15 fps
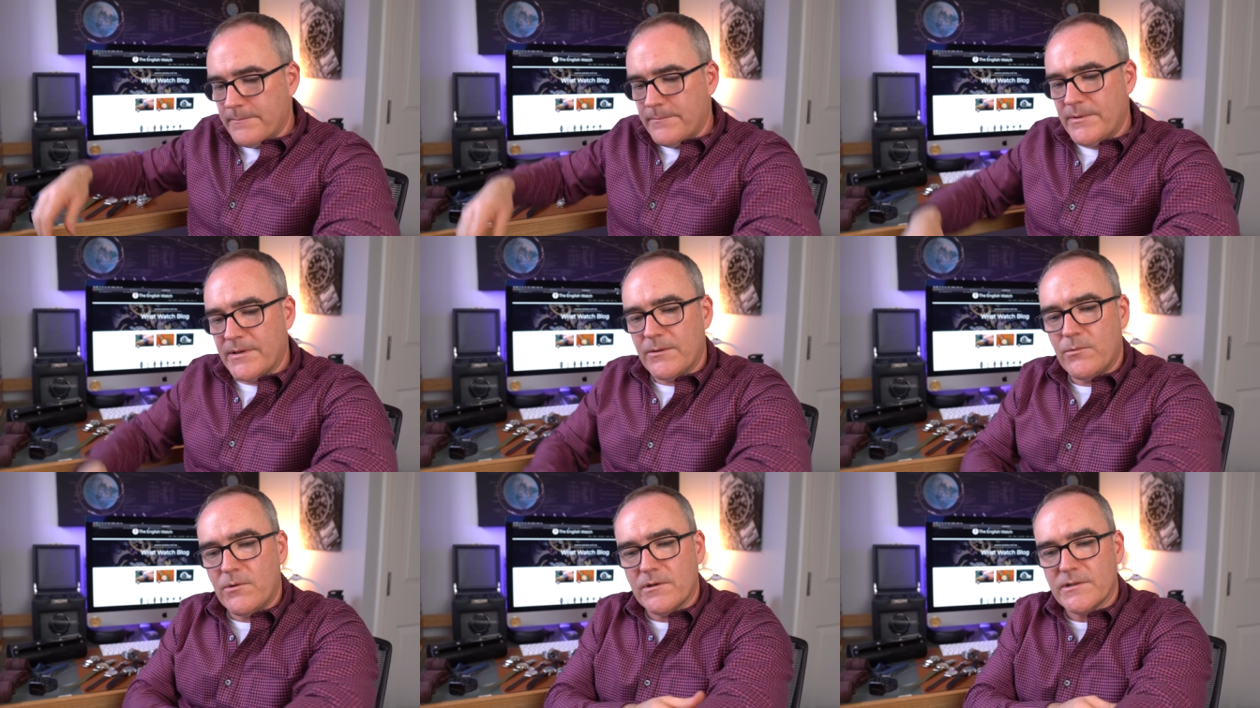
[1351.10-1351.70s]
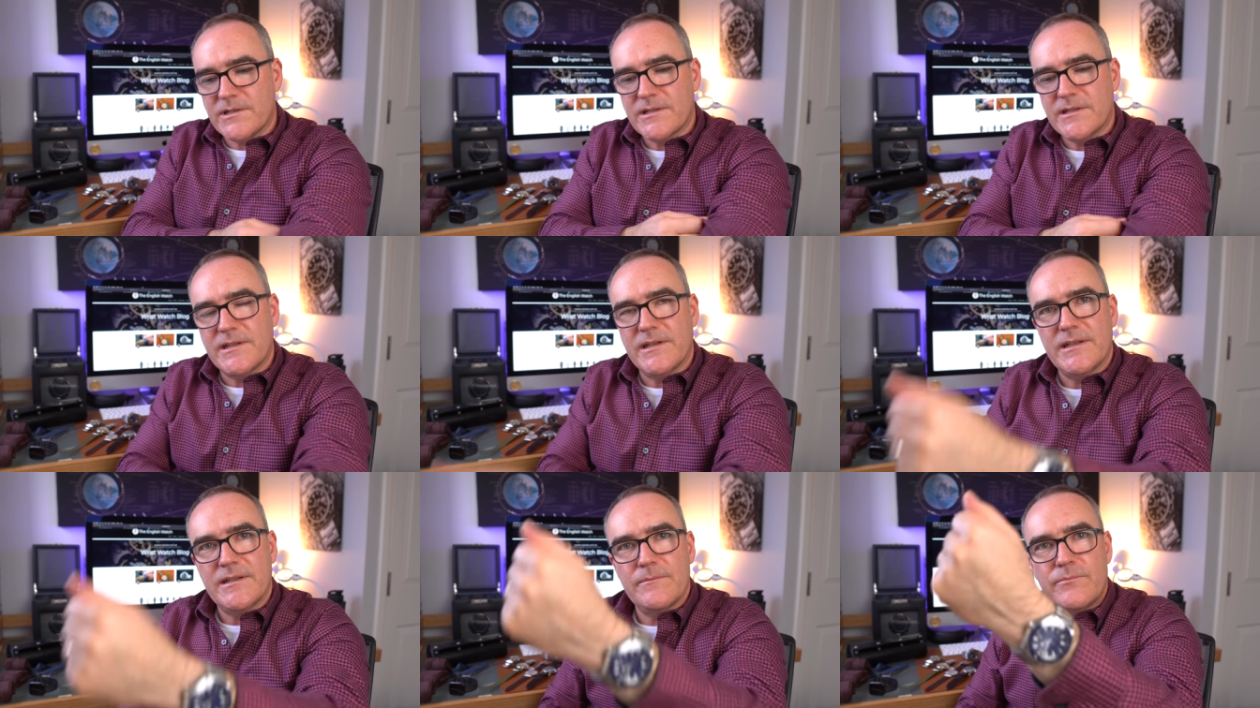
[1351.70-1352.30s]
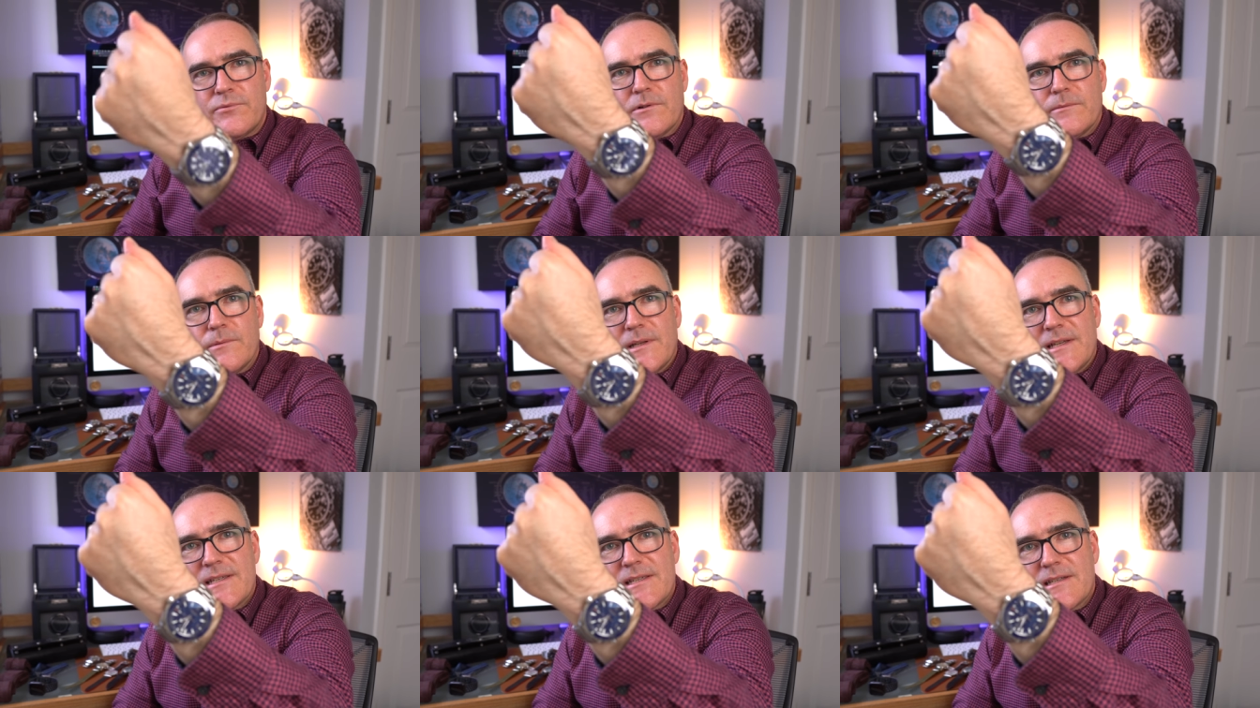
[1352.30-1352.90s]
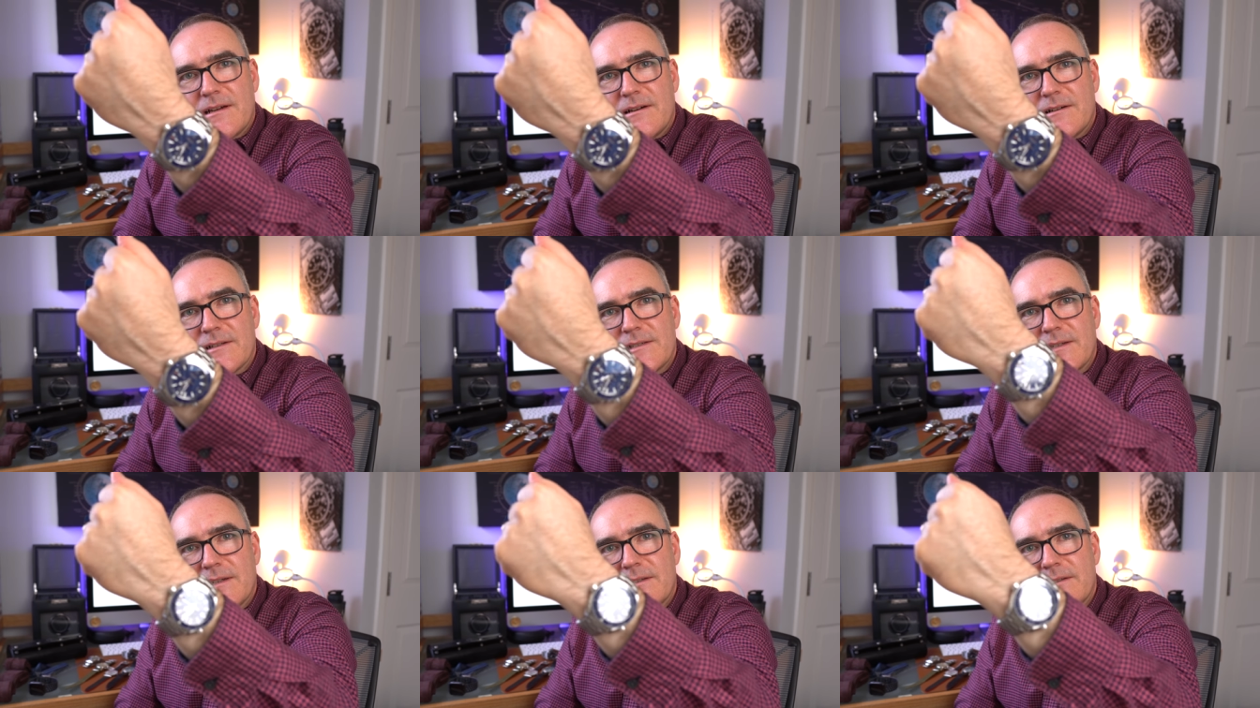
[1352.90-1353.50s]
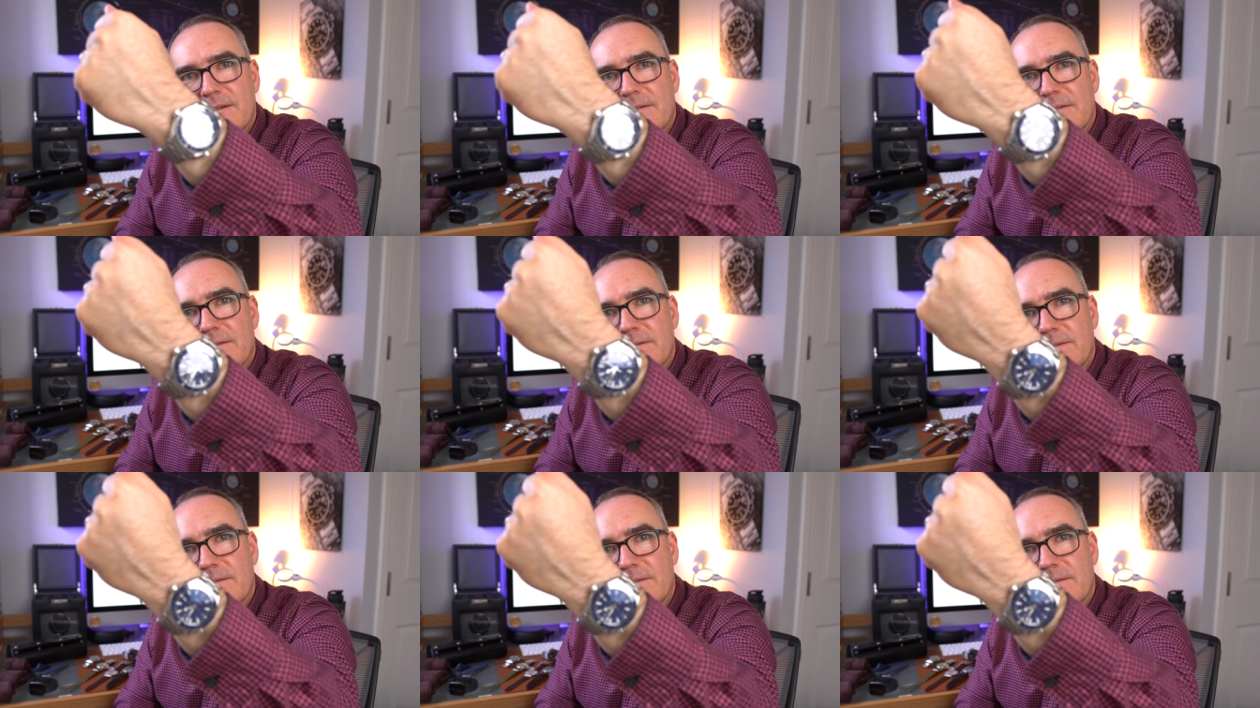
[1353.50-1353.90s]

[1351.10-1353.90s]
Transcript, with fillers: but a watch that probably started